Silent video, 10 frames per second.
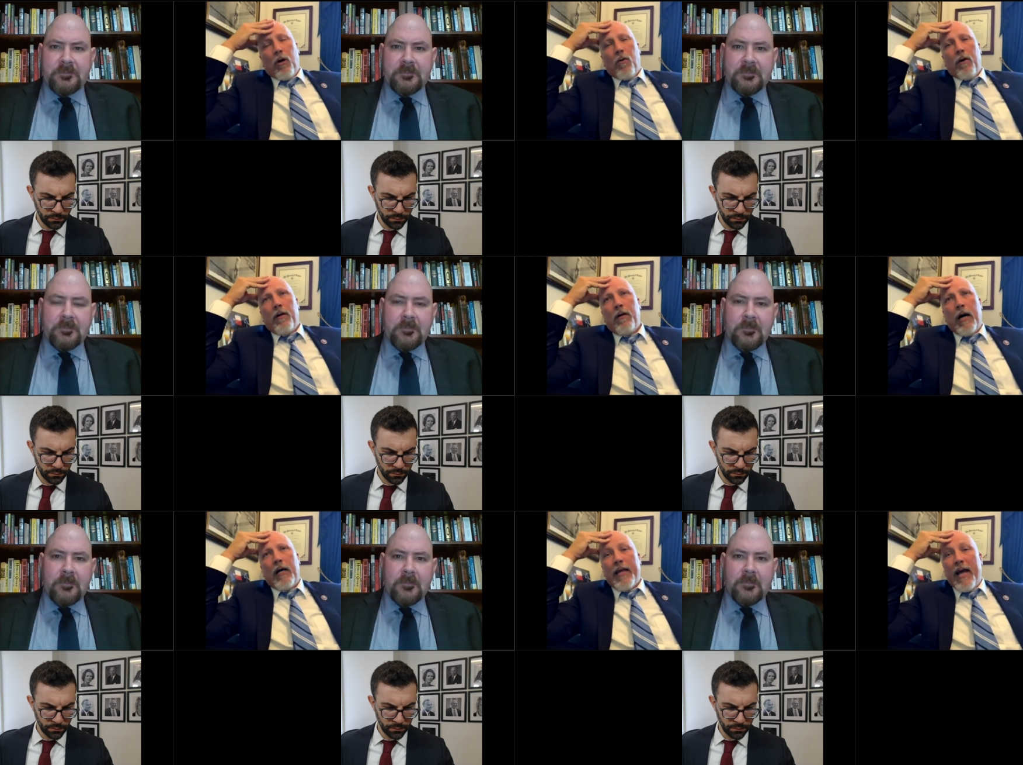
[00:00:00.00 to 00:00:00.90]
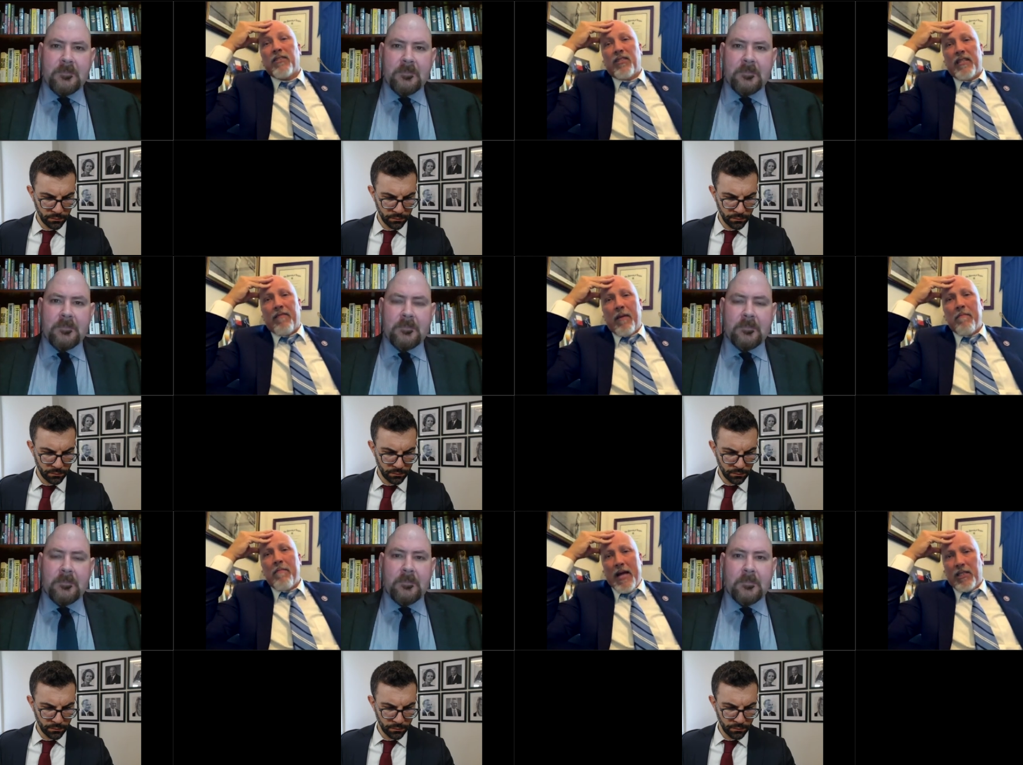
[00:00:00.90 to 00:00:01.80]
Speaker 1: So uh, yes,
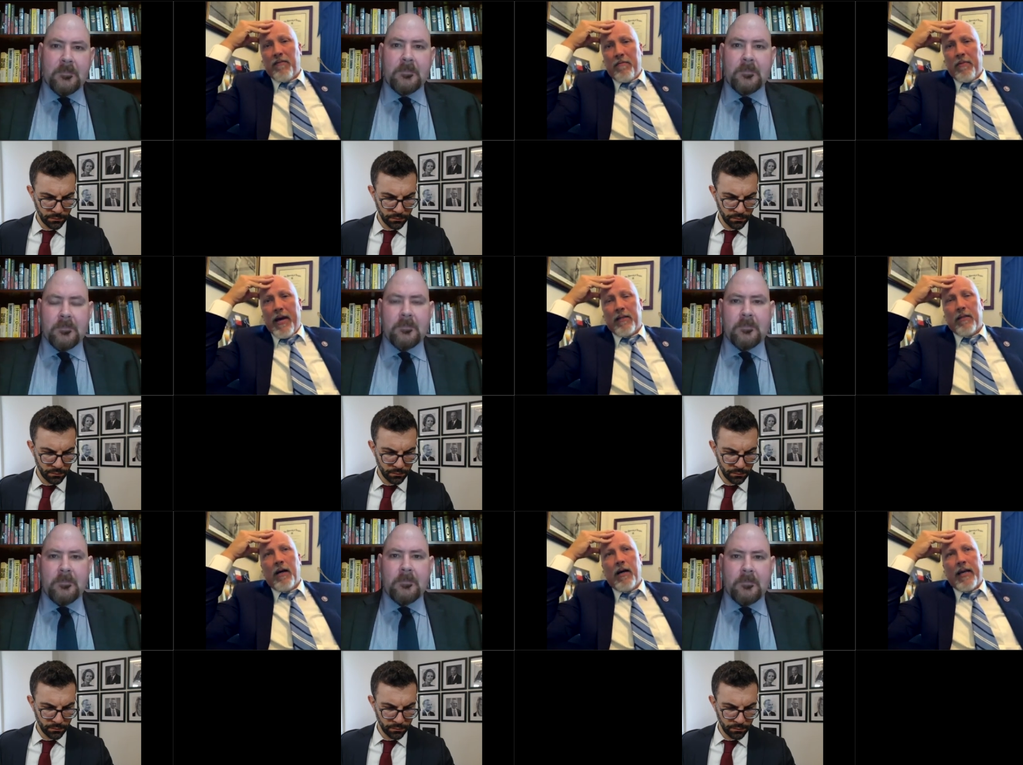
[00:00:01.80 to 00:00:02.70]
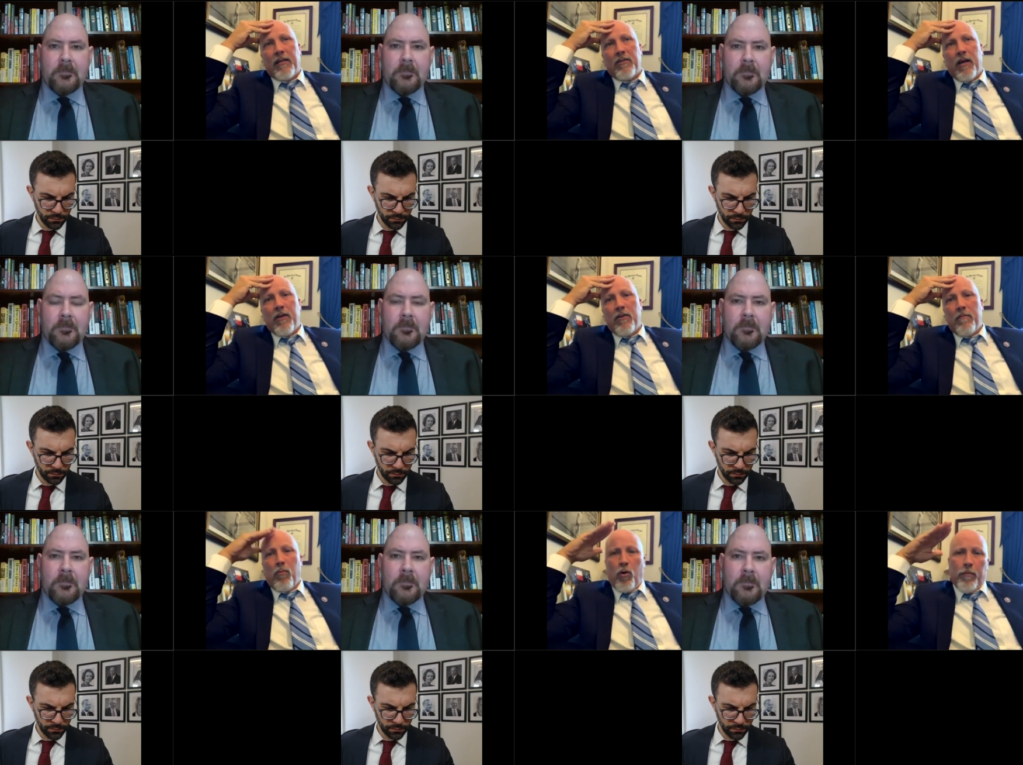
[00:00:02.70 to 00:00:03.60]
it's having a massive impact. Uh, I can tell you
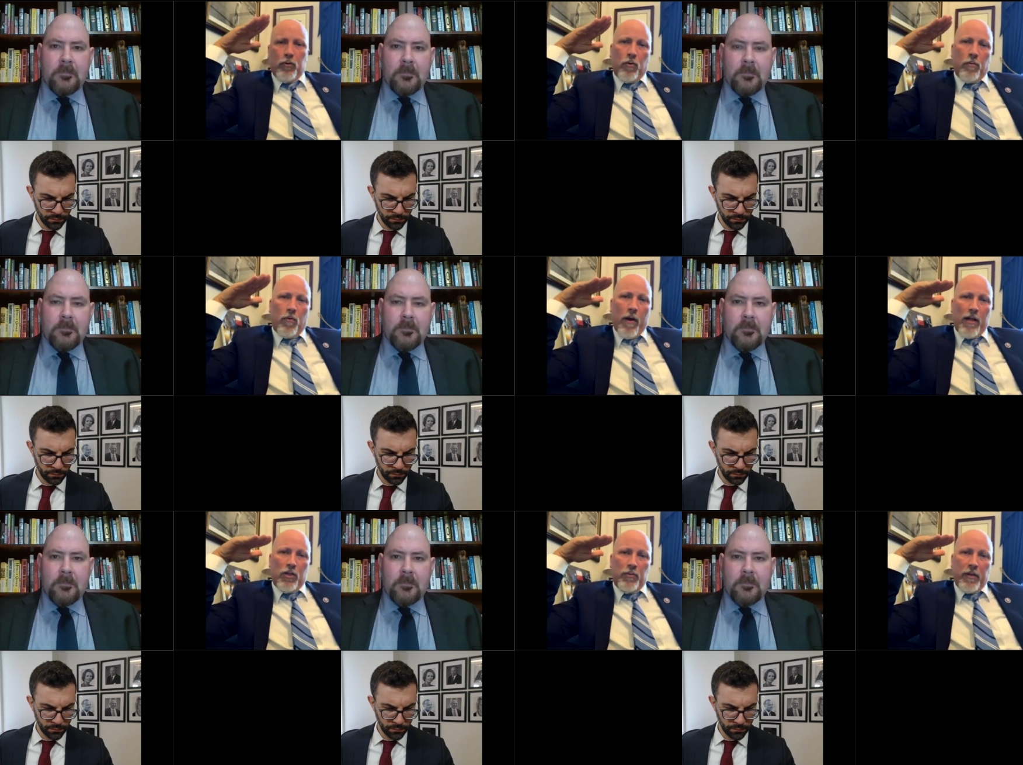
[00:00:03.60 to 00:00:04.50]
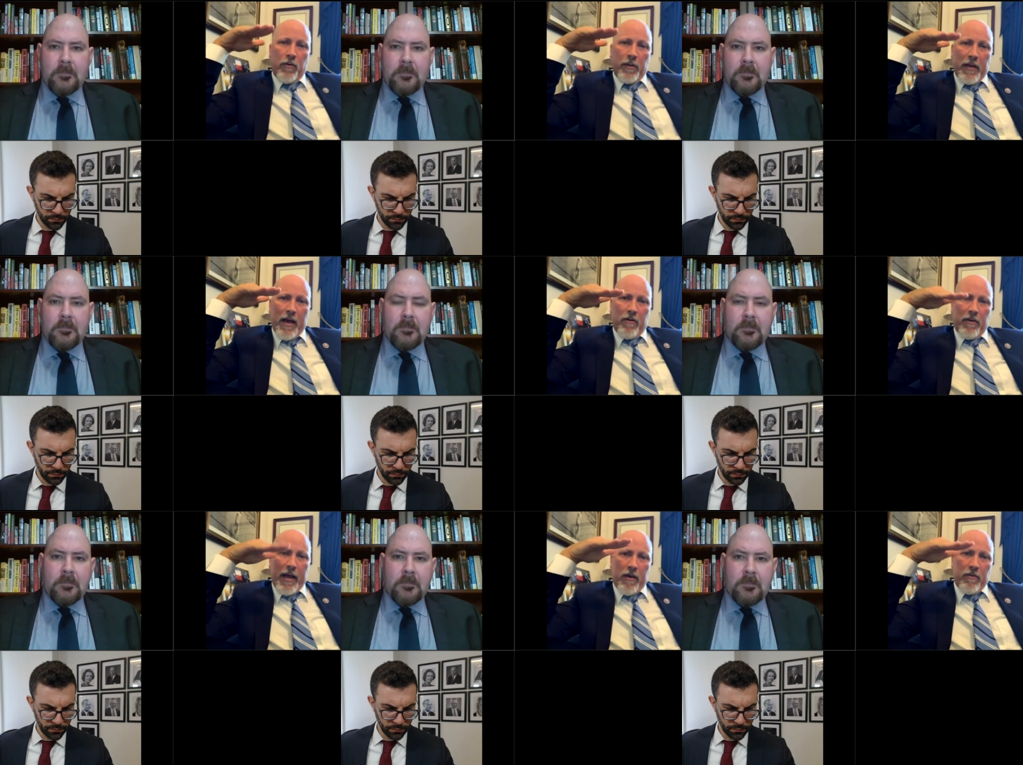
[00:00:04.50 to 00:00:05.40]
that Border Patrol morale has been going
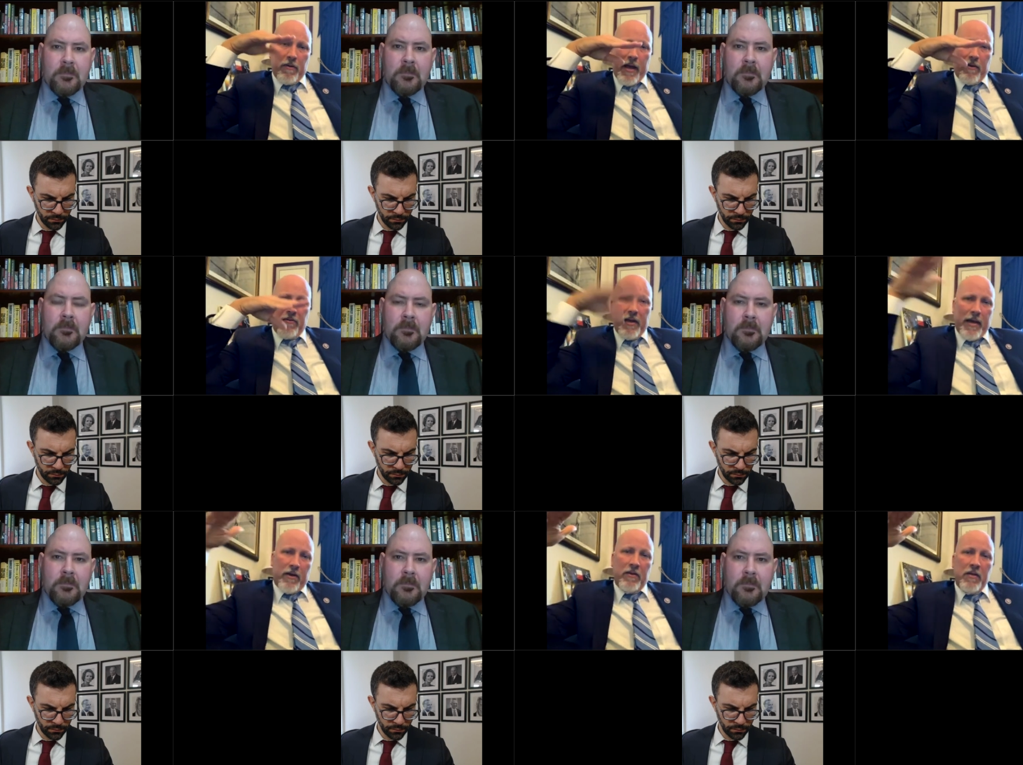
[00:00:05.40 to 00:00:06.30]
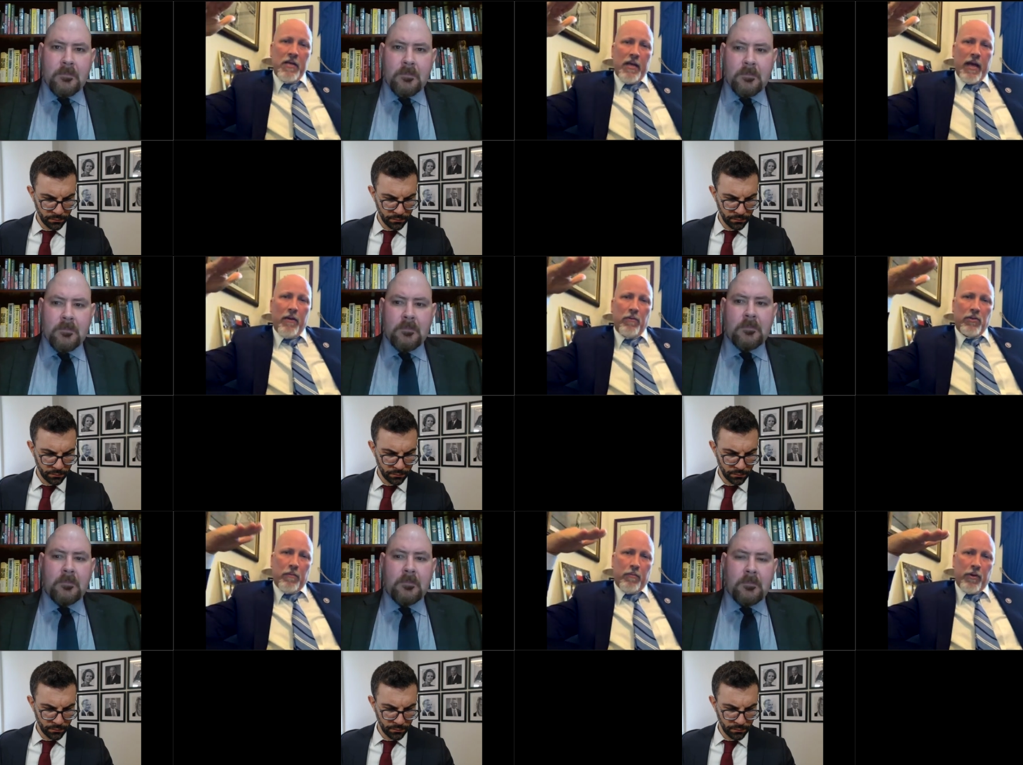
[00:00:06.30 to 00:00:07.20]
down, down, down, down, and it
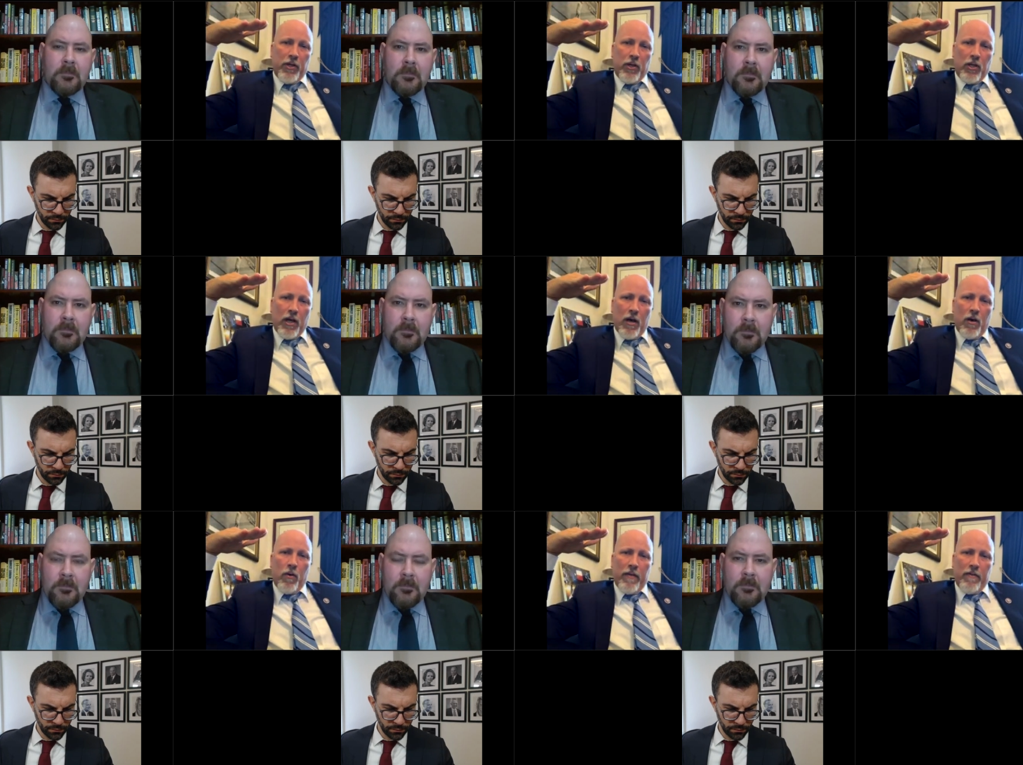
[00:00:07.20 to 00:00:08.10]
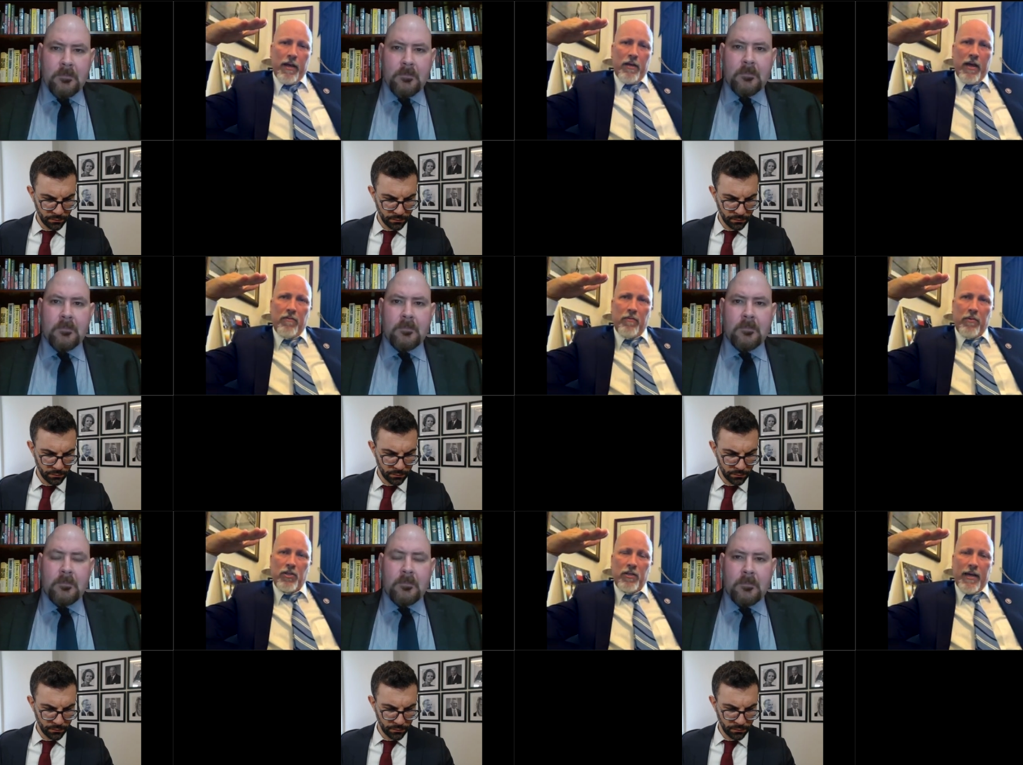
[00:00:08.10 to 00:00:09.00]
was at a pretty good low. And then you have the
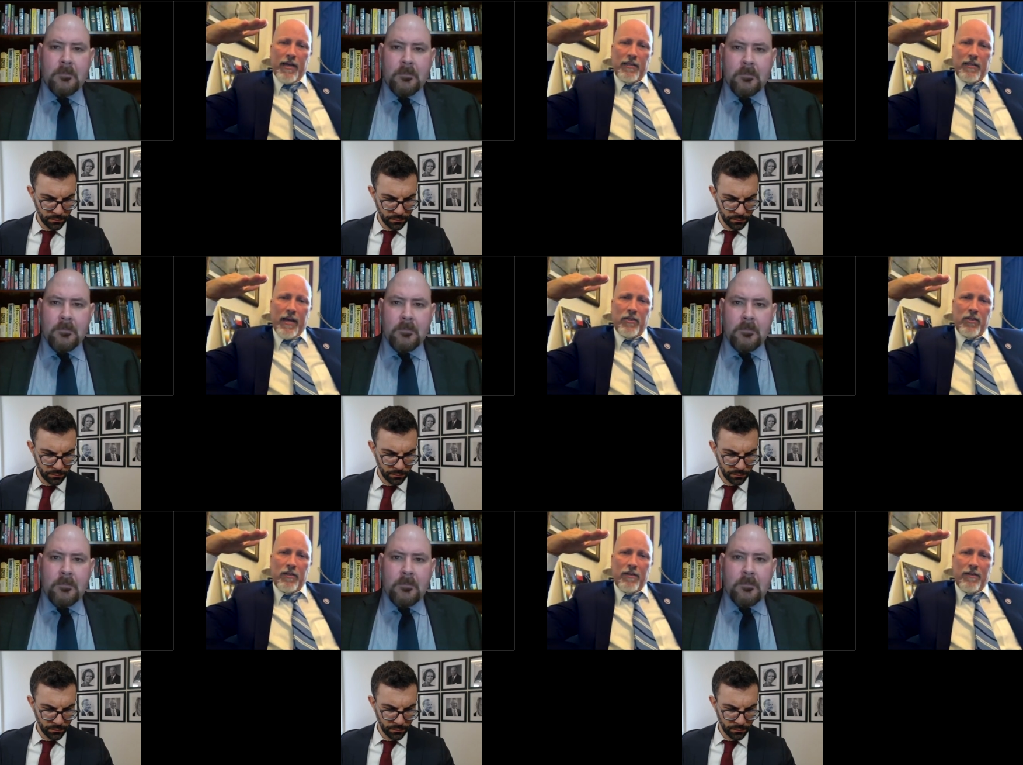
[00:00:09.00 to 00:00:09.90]
President of the United States and